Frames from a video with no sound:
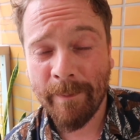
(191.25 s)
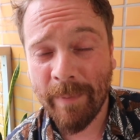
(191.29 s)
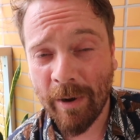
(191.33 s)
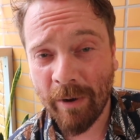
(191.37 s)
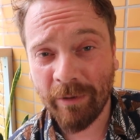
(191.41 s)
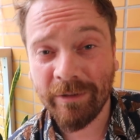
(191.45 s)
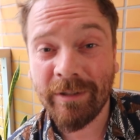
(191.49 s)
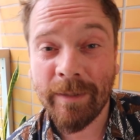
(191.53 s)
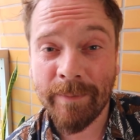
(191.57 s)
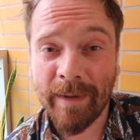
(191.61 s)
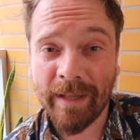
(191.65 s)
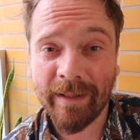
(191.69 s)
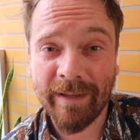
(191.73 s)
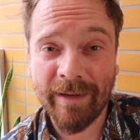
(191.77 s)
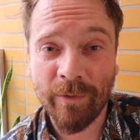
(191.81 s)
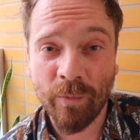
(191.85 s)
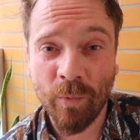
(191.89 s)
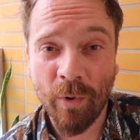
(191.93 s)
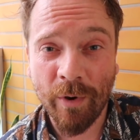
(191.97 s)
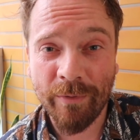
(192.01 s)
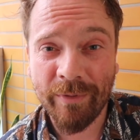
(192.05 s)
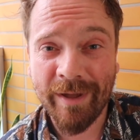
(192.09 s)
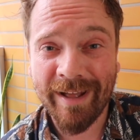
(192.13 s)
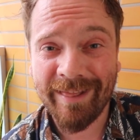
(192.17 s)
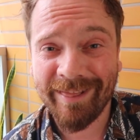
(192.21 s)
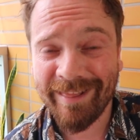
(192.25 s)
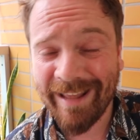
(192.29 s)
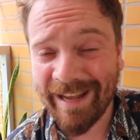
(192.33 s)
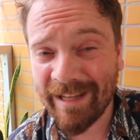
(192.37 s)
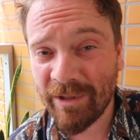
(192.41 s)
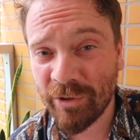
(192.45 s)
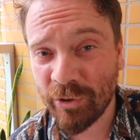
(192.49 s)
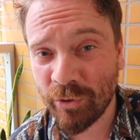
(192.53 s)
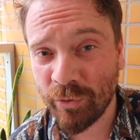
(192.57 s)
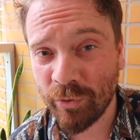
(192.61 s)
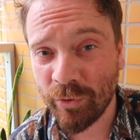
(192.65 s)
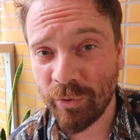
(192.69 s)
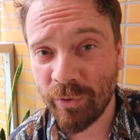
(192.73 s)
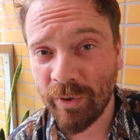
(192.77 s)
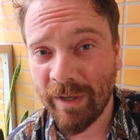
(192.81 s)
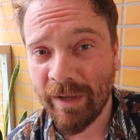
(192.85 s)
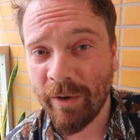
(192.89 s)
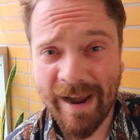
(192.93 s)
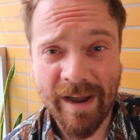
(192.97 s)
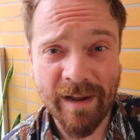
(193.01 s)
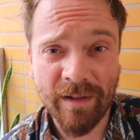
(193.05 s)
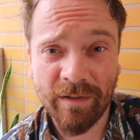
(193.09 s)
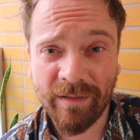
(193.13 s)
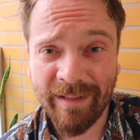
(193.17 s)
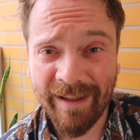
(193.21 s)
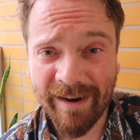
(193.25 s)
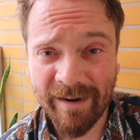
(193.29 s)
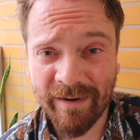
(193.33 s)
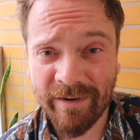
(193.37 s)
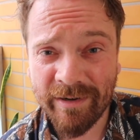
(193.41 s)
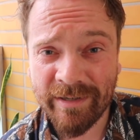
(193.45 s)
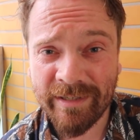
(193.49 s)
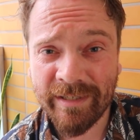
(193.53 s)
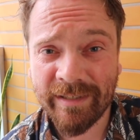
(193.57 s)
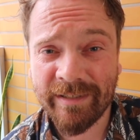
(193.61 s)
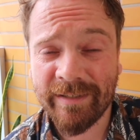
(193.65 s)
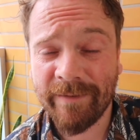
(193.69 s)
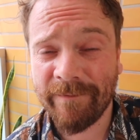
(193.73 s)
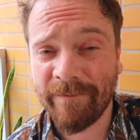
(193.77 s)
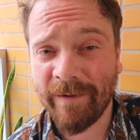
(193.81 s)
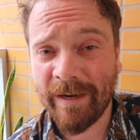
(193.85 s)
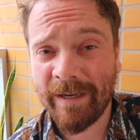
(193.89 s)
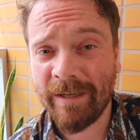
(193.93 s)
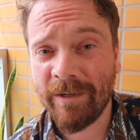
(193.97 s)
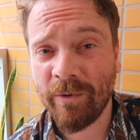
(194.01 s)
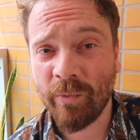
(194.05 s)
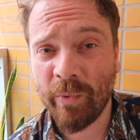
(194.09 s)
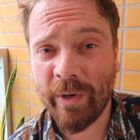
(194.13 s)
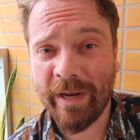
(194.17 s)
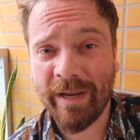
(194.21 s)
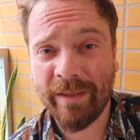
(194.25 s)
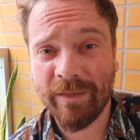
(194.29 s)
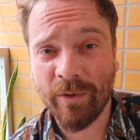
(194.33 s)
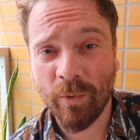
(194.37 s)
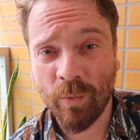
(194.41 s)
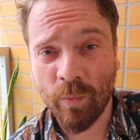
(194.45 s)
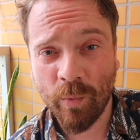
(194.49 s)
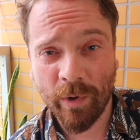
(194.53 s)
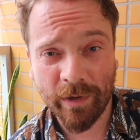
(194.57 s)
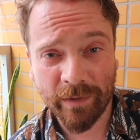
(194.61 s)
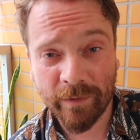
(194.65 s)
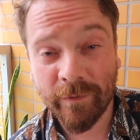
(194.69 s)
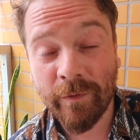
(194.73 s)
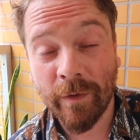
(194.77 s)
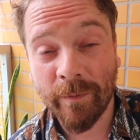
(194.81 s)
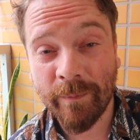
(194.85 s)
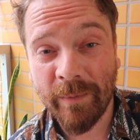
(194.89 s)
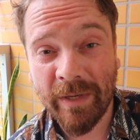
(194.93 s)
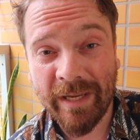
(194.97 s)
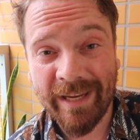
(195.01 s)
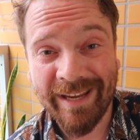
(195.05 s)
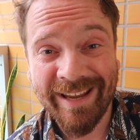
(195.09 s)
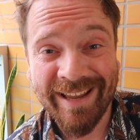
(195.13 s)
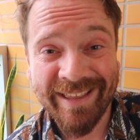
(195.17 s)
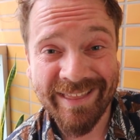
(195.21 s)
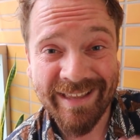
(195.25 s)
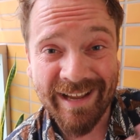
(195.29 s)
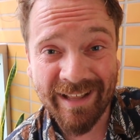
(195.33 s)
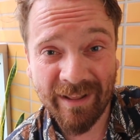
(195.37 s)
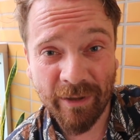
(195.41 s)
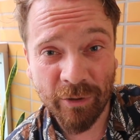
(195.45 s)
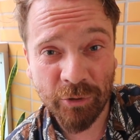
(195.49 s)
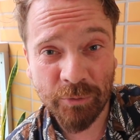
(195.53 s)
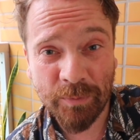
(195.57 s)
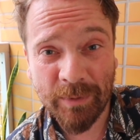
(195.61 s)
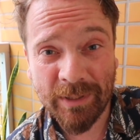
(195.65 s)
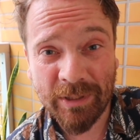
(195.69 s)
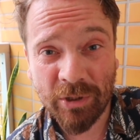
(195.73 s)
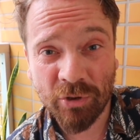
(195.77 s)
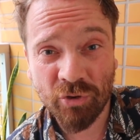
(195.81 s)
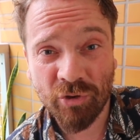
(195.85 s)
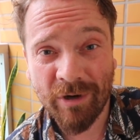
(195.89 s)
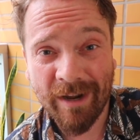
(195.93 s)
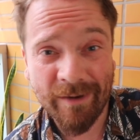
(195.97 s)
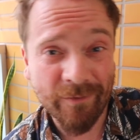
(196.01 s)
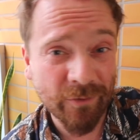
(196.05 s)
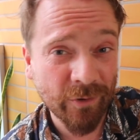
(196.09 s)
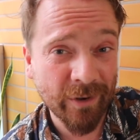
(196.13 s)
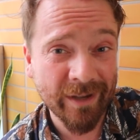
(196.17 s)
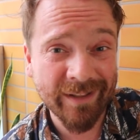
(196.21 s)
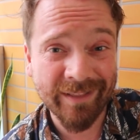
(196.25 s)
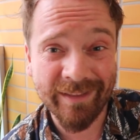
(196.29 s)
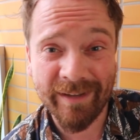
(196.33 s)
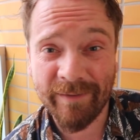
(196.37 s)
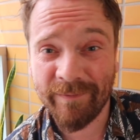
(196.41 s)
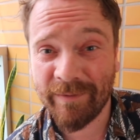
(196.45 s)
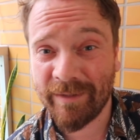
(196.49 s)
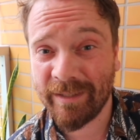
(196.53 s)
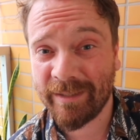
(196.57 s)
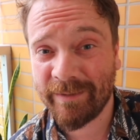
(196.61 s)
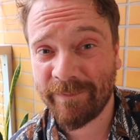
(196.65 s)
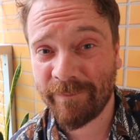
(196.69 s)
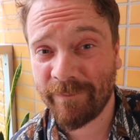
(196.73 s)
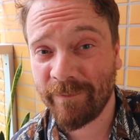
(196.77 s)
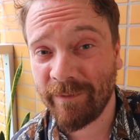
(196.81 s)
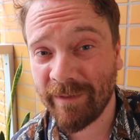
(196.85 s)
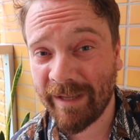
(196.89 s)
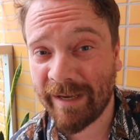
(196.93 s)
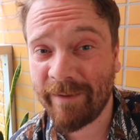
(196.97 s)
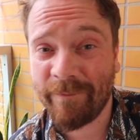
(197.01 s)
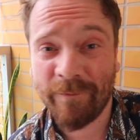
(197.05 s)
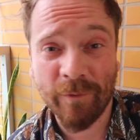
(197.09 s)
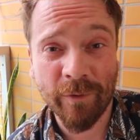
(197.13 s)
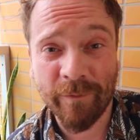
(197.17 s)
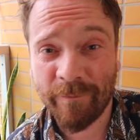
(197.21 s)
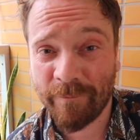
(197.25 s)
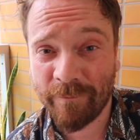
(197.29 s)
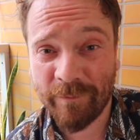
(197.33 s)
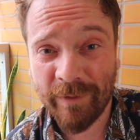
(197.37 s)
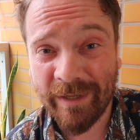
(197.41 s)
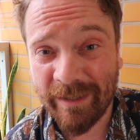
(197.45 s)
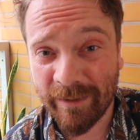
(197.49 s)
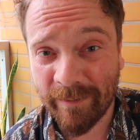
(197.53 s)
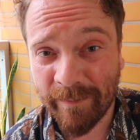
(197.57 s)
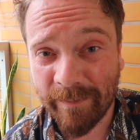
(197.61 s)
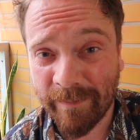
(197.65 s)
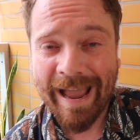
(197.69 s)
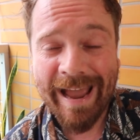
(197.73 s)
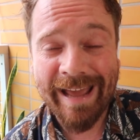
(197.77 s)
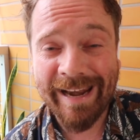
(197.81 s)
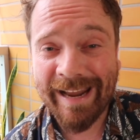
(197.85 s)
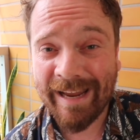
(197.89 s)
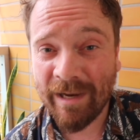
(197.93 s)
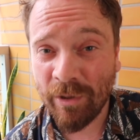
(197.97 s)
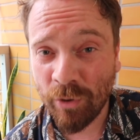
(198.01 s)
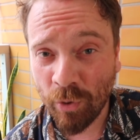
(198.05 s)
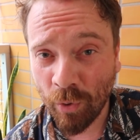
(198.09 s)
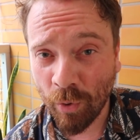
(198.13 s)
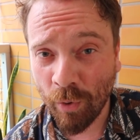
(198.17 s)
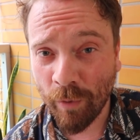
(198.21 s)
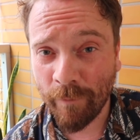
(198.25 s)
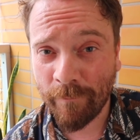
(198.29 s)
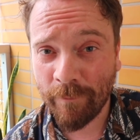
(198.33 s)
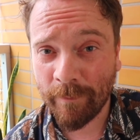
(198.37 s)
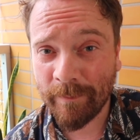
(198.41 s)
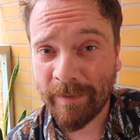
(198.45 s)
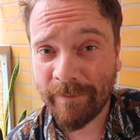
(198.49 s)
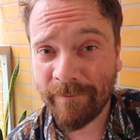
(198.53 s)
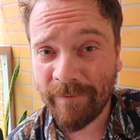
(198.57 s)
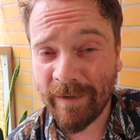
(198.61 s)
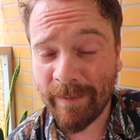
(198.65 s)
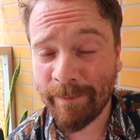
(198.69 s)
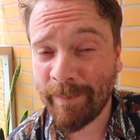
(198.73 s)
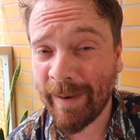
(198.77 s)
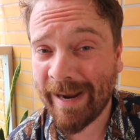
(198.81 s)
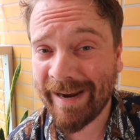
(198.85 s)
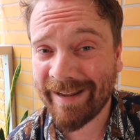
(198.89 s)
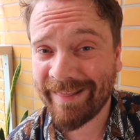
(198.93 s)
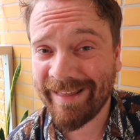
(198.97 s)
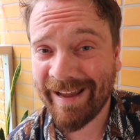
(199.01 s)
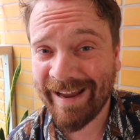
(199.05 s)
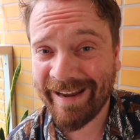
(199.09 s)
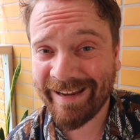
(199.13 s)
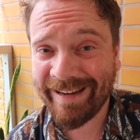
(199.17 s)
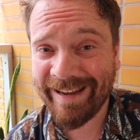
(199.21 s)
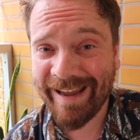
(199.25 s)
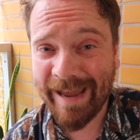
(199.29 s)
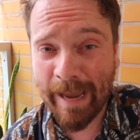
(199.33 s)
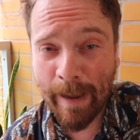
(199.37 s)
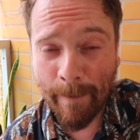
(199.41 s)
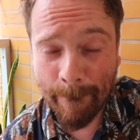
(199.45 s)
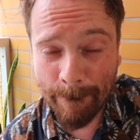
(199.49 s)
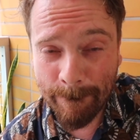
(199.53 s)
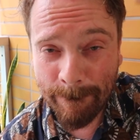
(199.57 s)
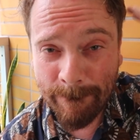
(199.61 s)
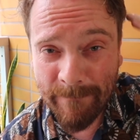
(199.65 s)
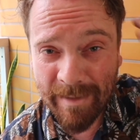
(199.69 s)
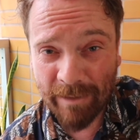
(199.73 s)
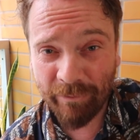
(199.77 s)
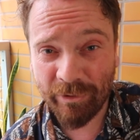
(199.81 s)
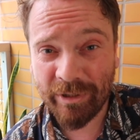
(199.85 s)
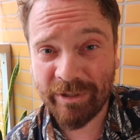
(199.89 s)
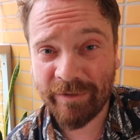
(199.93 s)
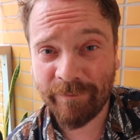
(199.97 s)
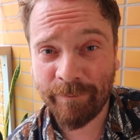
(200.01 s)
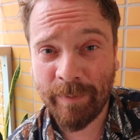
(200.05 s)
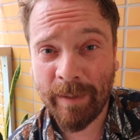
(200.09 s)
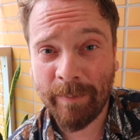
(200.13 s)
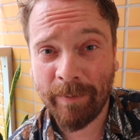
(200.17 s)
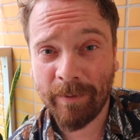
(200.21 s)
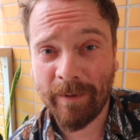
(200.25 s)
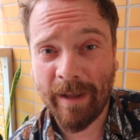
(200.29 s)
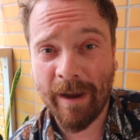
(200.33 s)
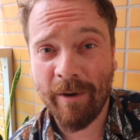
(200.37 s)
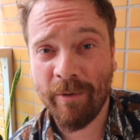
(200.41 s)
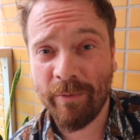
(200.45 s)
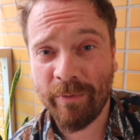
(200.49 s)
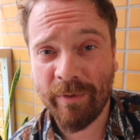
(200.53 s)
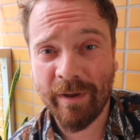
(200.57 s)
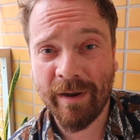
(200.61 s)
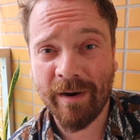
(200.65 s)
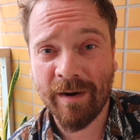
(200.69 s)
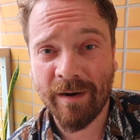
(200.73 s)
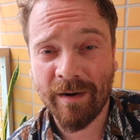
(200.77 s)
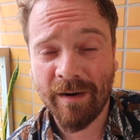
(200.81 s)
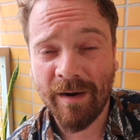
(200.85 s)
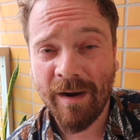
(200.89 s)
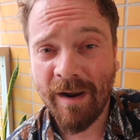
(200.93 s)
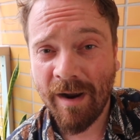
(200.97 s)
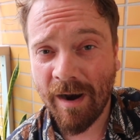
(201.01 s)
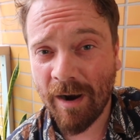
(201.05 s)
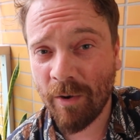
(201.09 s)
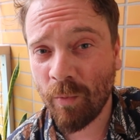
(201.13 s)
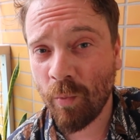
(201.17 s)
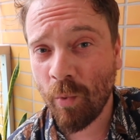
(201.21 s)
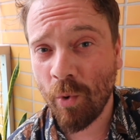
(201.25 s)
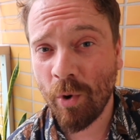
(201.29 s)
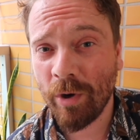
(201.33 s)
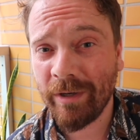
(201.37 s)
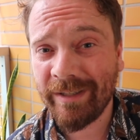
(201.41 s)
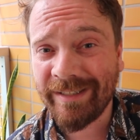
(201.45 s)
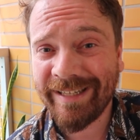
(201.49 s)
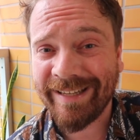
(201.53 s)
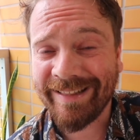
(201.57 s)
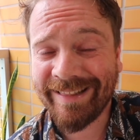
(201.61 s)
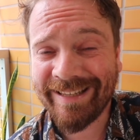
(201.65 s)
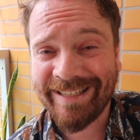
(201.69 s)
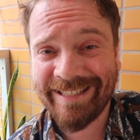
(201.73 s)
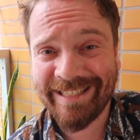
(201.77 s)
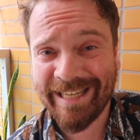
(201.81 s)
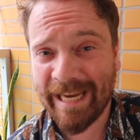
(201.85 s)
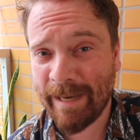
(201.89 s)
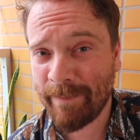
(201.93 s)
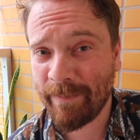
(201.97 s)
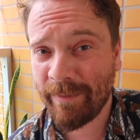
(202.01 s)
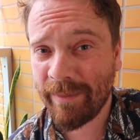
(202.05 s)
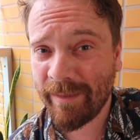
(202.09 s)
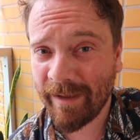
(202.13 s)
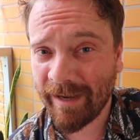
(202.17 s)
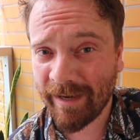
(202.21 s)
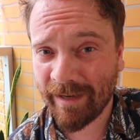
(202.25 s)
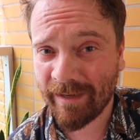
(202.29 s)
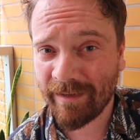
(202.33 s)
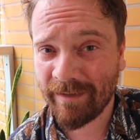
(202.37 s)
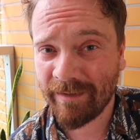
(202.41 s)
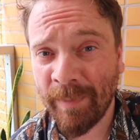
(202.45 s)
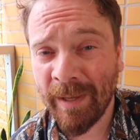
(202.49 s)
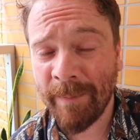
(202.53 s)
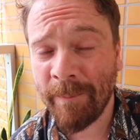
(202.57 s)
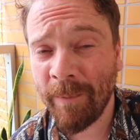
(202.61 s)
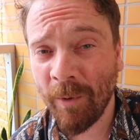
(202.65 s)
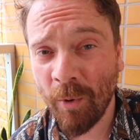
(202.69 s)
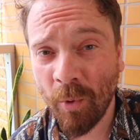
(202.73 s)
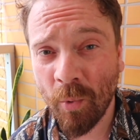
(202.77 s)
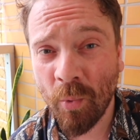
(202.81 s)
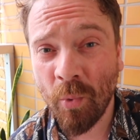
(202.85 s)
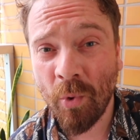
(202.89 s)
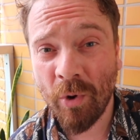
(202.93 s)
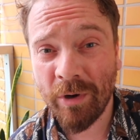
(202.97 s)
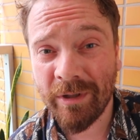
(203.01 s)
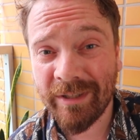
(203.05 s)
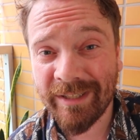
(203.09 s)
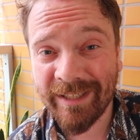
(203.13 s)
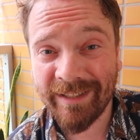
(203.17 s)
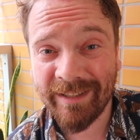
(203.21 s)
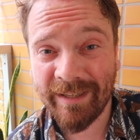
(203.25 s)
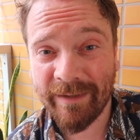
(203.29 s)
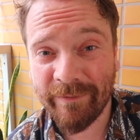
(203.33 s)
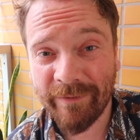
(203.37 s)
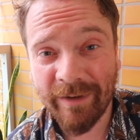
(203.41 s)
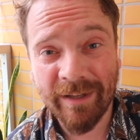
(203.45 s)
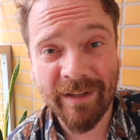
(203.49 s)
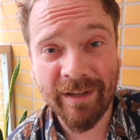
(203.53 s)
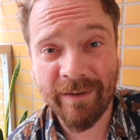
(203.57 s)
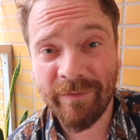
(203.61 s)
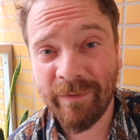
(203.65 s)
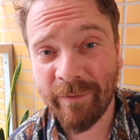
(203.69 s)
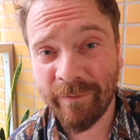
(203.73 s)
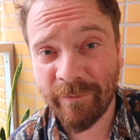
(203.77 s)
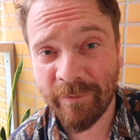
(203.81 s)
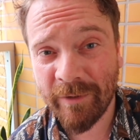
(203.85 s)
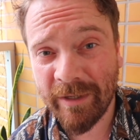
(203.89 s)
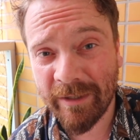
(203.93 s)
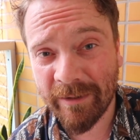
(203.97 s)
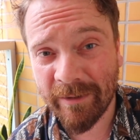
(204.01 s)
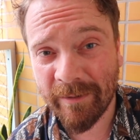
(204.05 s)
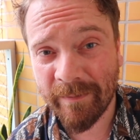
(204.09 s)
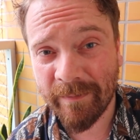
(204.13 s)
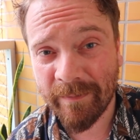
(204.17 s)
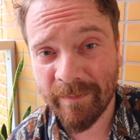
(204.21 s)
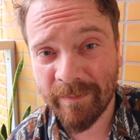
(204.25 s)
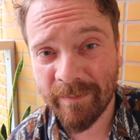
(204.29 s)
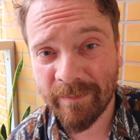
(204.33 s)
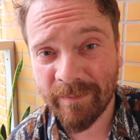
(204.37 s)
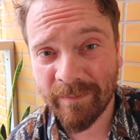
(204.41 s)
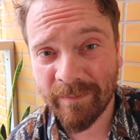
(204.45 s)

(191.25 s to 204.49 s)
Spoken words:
But ultimately what that led to, I learned to find a way that works for me, that allows me to travel and live this life of freedom. And I know from the feedback that I get, millions of people out there are wanting the same thing. People want to live a life of freedom.